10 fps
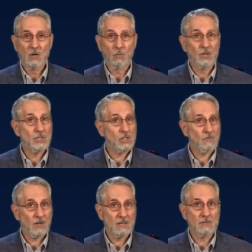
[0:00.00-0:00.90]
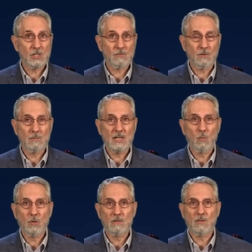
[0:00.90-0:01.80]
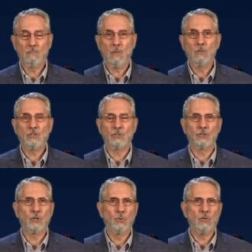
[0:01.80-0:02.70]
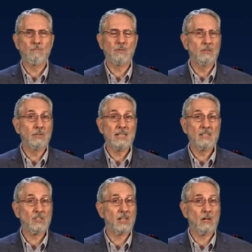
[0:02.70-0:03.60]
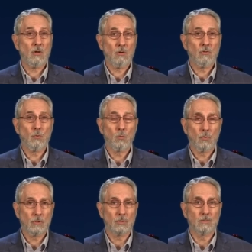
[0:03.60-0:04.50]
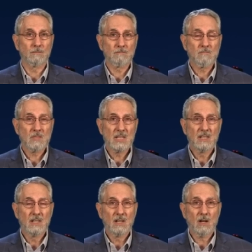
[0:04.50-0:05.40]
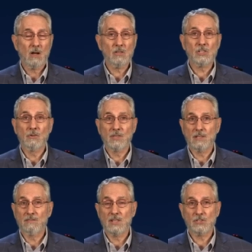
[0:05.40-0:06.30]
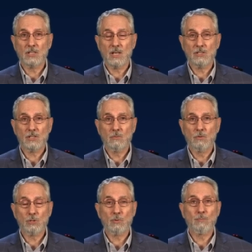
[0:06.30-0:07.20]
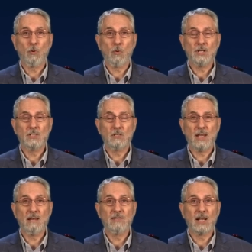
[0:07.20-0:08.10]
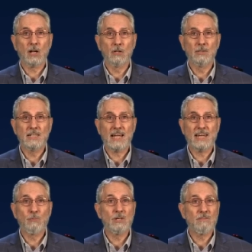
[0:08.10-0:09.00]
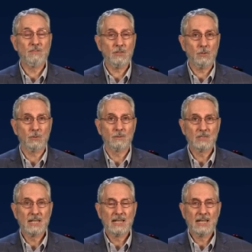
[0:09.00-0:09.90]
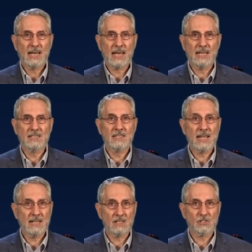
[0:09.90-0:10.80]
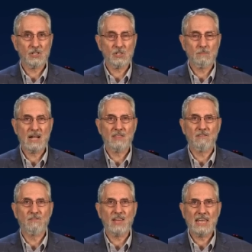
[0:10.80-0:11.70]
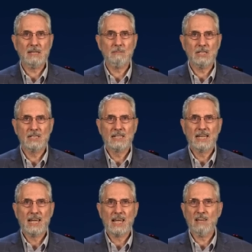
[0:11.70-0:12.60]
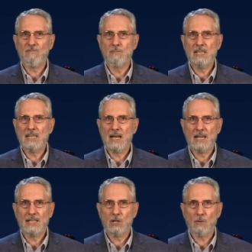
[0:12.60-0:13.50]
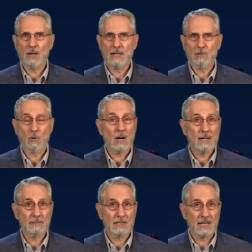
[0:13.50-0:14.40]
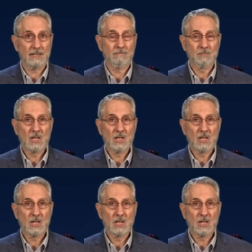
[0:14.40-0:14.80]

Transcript: which is famous for being one of the most secure buildings in all the world. Also, the investigation was reported to have included a review and analysis by the famed FBI Crime Lab,